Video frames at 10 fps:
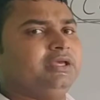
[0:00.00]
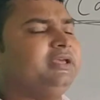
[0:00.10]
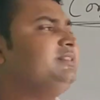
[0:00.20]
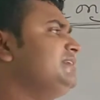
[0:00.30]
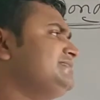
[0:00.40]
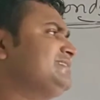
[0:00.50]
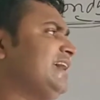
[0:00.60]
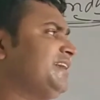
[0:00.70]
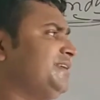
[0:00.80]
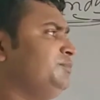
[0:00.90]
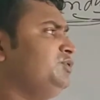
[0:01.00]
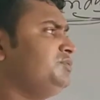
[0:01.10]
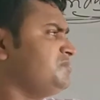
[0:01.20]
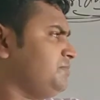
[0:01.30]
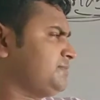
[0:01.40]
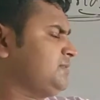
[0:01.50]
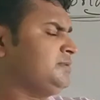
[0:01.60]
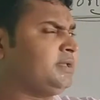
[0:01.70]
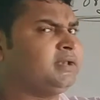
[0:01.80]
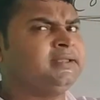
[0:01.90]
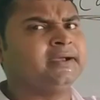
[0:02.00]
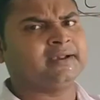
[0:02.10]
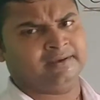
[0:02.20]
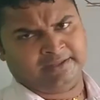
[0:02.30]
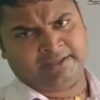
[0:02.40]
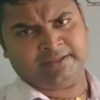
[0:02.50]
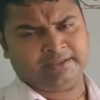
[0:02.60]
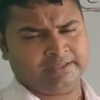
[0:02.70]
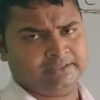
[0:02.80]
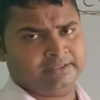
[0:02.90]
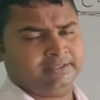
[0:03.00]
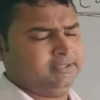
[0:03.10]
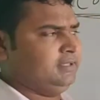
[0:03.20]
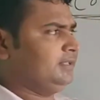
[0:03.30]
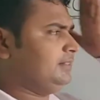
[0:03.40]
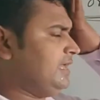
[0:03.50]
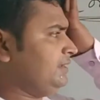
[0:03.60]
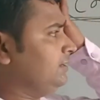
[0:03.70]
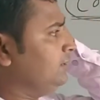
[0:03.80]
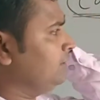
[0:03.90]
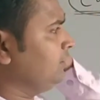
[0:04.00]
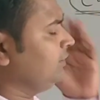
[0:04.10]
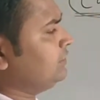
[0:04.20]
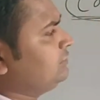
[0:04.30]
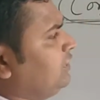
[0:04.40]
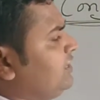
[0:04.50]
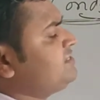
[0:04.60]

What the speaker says: in this diagram you have seen clearly that the